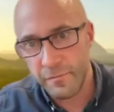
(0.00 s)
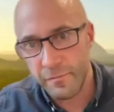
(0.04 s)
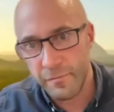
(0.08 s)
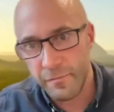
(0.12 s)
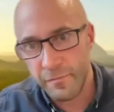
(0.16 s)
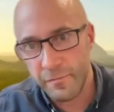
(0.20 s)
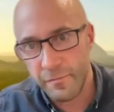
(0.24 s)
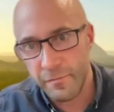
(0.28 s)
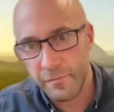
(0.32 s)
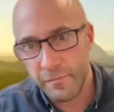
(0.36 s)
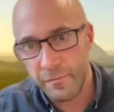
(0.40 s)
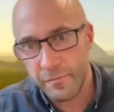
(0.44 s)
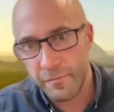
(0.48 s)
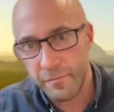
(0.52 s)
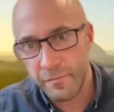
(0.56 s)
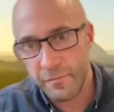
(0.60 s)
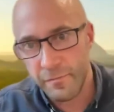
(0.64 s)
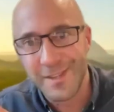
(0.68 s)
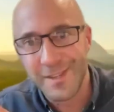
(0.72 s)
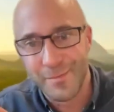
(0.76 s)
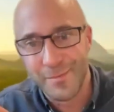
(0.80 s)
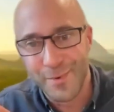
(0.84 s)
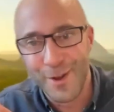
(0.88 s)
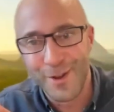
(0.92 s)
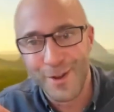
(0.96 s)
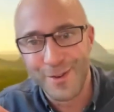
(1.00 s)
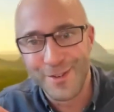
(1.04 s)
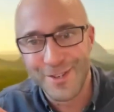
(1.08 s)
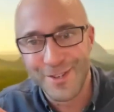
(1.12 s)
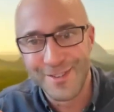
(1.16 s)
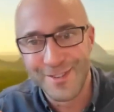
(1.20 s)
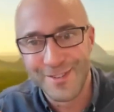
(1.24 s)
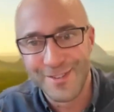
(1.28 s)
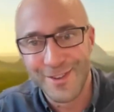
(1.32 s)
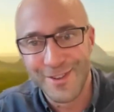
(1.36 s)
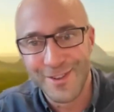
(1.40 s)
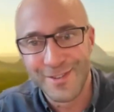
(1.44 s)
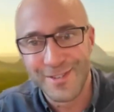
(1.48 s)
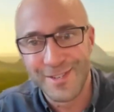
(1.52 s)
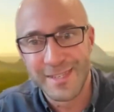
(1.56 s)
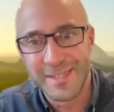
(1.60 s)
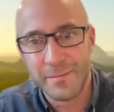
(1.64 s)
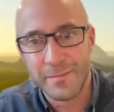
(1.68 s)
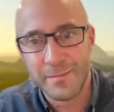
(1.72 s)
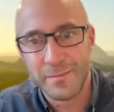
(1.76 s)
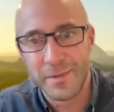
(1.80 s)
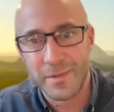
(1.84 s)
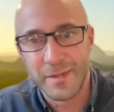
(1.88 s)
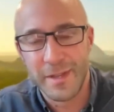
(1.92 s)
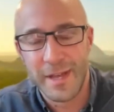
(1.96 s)
reductionist approach to dose
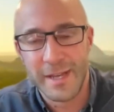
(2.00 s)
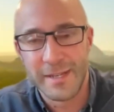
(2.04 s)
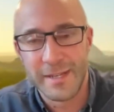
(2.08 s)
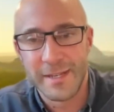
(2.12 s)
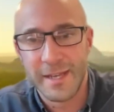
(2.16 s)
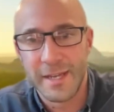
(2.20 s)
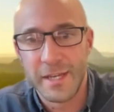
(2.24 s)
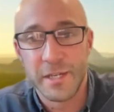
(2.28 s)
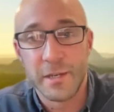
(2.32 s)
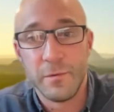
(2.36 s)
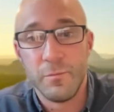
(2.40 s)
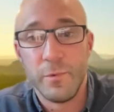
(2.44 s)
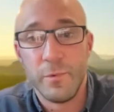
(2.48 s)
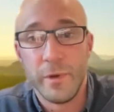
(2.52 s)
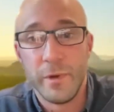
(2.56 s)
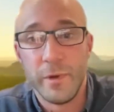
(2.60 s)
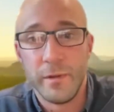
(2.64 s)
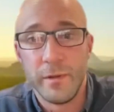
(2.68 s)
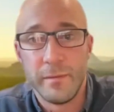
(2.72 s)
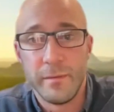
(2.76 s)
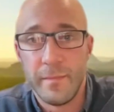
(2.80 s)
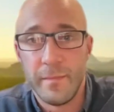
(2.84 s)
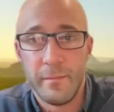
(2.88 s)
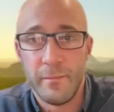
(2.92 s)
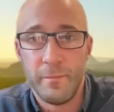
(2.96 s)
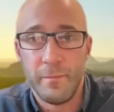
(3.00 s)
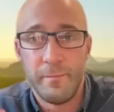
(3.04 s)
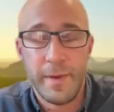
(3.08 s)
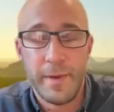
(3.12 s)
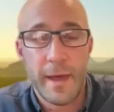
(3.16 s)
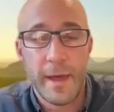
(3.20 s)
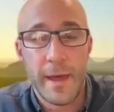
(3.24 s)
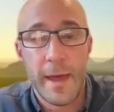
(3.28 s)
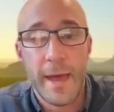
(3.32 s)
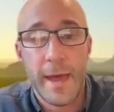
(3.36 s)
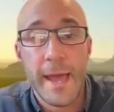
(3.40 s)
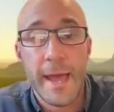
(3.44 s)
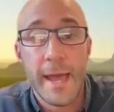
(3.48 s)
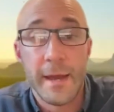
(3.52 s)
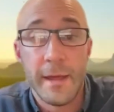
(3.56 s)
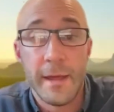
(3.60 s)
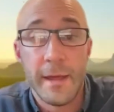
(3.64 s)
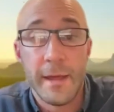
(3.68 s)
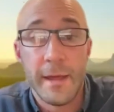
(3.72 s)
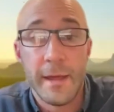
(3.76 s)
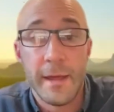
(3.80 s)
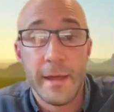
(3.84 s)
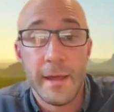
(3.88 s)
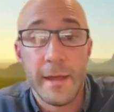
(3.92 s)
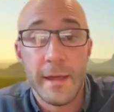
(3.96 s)
conceptualization will bear any
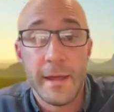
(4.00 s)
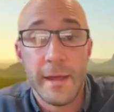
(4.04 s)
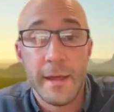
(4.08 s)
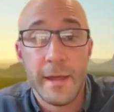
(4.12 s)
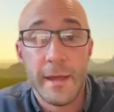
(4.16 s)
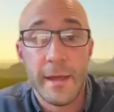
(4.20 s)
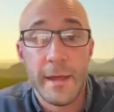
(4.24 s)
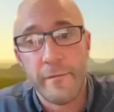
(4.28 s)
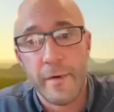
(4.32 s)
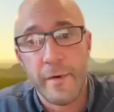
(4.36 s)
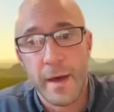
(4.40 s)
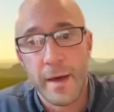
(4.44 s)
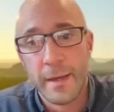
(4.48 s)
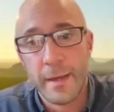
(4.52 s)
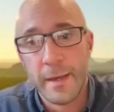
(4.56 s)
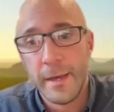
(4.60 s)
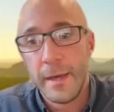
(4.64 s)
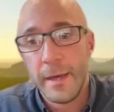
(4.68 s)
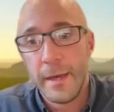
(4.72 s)
fruit whatsoever.